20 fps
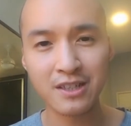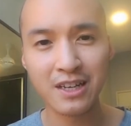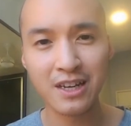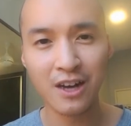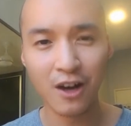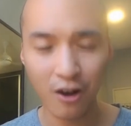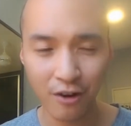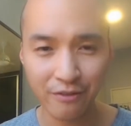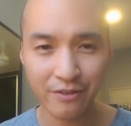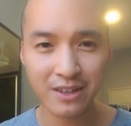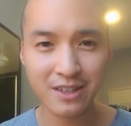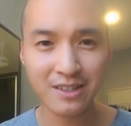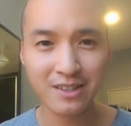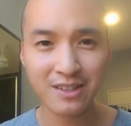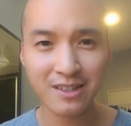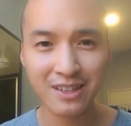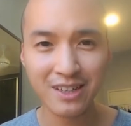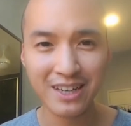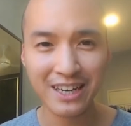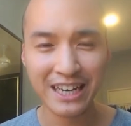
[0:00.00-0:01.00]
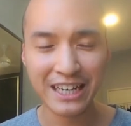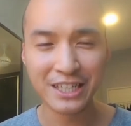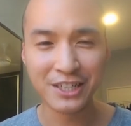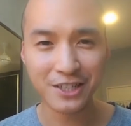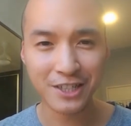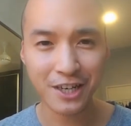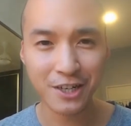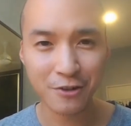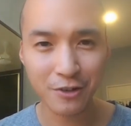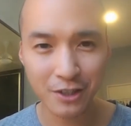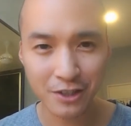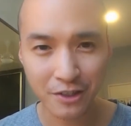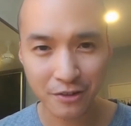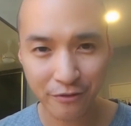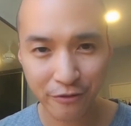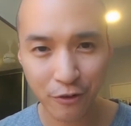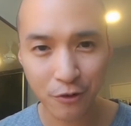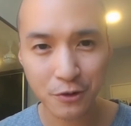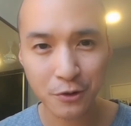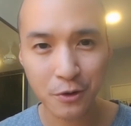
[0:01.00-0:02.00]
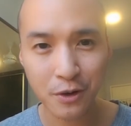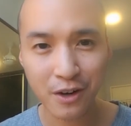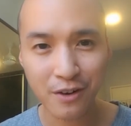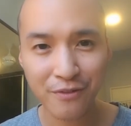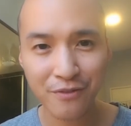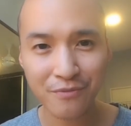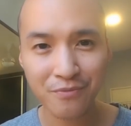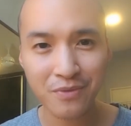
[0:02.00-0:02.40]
of us in Generation 412,